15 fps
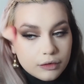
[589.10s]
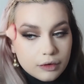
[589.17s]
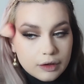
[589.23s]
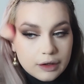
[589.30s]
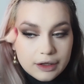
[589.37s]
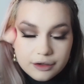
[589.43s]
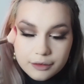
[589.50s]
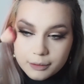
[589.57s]

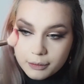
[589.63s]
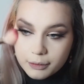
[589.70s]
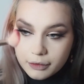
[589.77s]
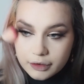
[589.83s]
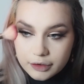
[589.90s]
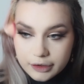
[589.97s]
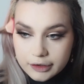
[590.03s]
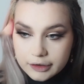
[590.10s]
This
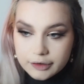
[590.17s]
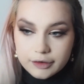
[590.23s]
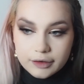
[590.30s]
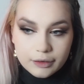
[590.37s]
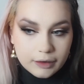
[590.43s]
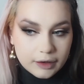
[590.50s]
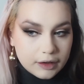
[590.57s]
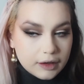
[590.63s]
product's
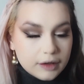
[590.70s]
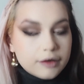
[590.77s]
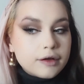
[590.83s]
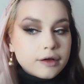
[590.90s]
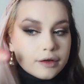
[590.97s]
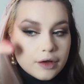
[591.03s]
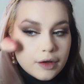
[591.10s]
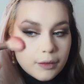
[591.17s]
quite nice
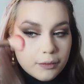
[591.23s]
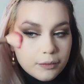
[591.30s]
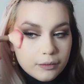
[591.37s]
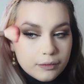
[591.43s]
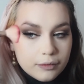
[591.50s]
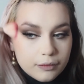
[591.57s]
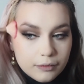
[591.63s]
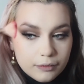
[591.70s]
because
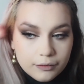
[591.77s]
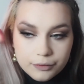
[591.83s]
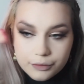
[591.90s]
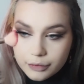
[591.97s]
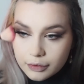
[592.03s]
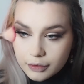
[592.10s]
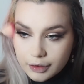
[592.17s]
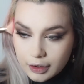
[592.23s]

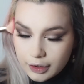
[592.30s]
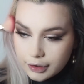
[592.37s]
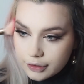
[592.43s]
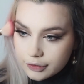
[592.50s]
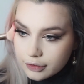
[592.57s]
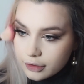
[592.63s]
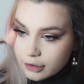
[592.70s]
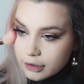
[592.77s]
like it's
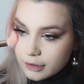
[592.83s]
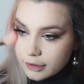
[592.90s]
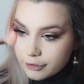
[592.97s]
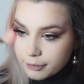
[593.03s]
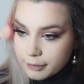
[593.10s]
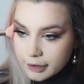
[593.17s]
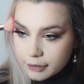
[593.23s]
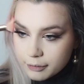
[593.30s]
got enough
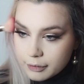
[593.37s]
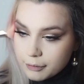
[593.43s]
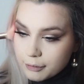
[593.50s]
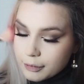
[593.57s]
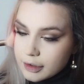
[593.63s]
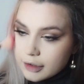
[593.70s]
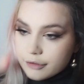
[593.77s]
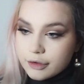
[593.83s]
pigment,
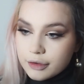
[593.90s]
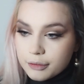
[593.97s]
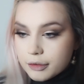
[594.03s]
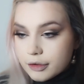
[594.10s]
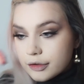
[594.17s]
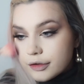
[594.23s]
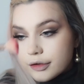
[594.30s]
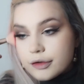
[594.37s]
but if you
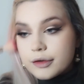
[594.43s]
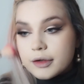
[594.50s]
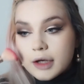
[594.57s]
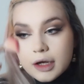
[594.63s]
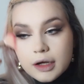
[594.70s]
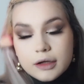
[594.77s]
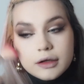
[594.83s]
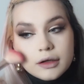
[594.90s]
want to you
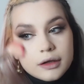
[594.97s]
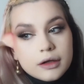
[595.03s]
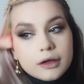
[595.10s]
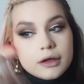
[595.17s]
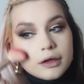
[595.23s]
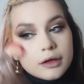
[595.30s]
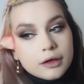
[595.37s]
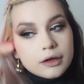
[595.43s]
can
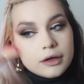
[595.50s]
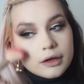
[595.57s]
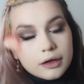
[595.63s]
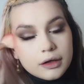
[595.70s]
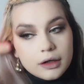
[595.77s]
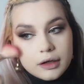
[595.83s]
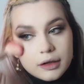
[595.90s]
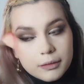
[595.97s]

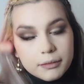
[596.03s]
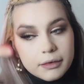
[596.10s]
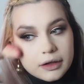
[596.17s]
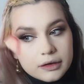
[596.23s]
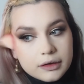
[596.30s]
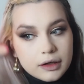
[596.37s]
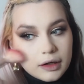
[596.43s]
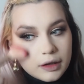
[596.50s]
kind of build
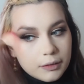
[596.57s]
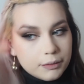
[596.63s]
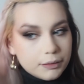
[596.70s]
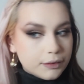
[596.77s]
it up.